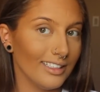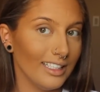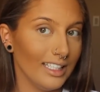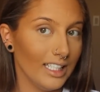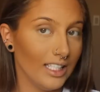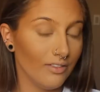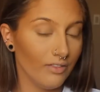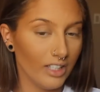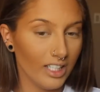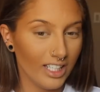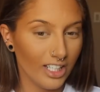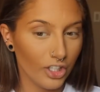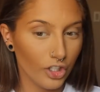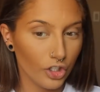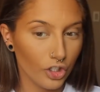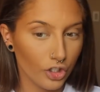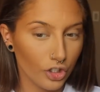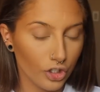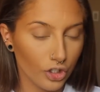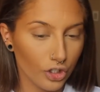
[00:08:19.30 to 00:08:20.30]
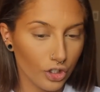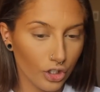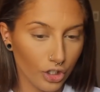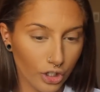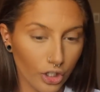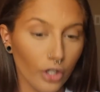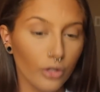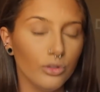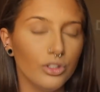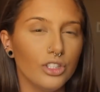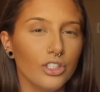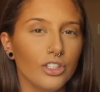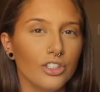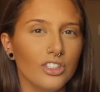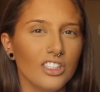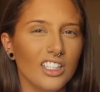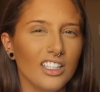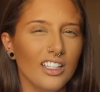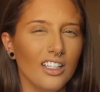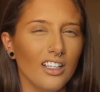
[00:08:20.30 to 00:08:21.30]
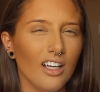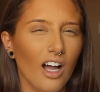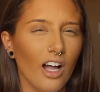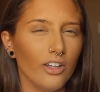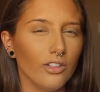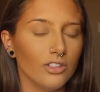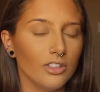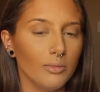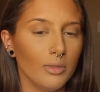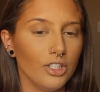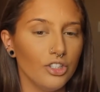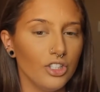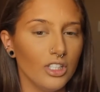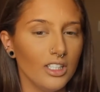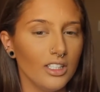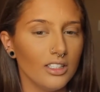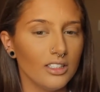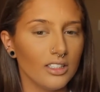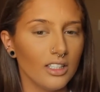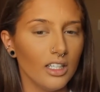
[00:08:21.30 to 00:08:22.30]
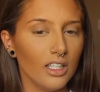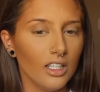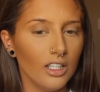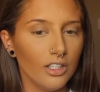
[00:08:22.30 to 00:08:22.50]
even closer to the hollows of my cheeks.